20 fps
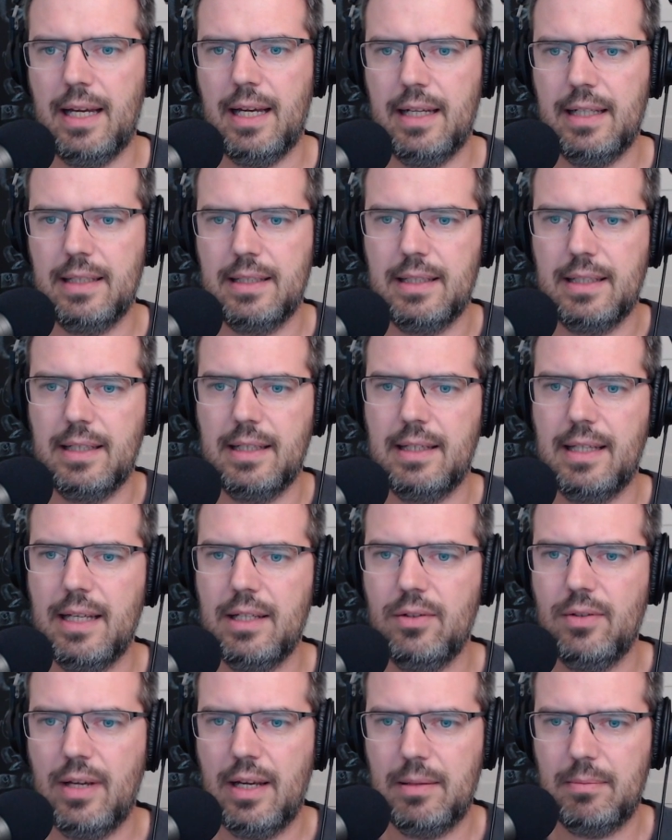And
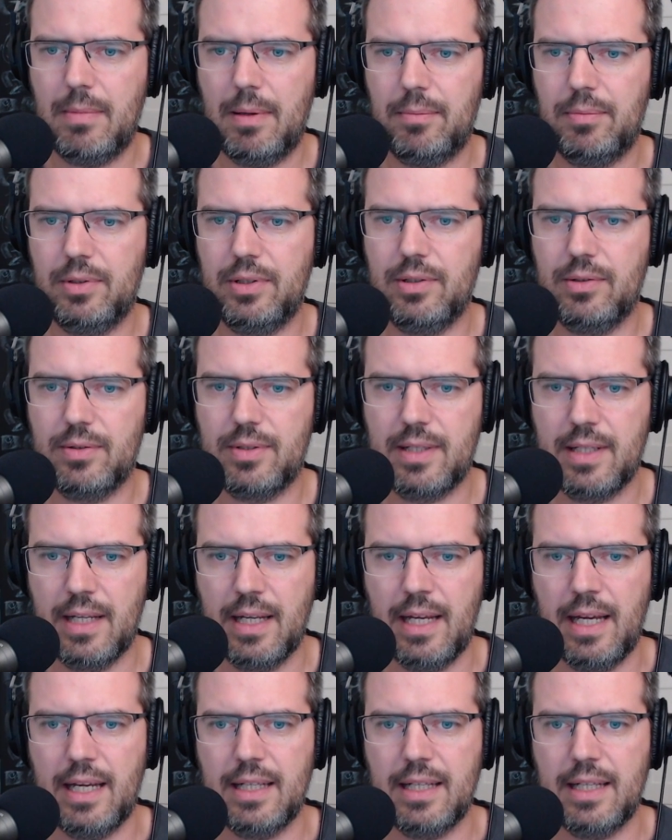then you had MapReduce.